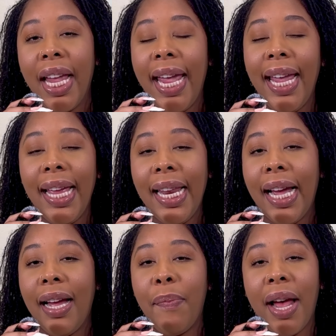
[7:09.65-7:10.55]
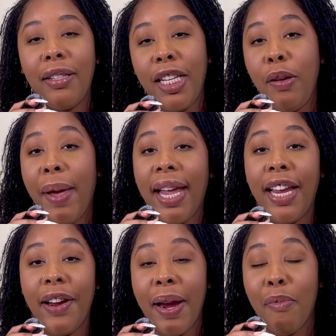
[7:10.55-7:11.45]
and I'll see you back
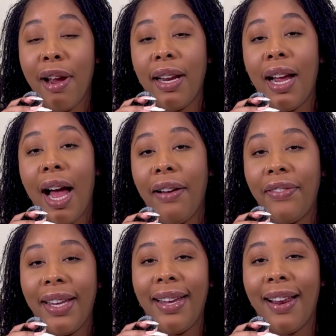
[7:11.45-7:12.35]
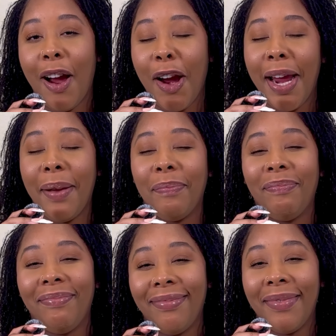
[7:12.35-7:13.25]
here at Brown and Confident. All right,
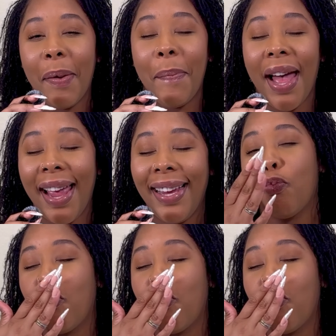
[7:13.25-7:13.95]
bye.